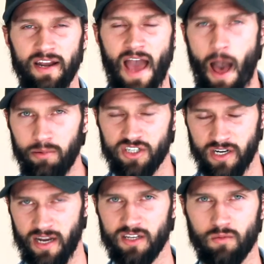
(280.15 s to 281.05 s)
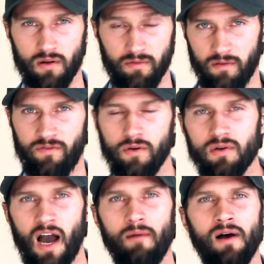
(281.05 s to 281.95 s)
And apigenin is one of the
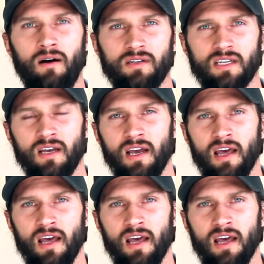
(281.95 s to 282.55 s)
few compounds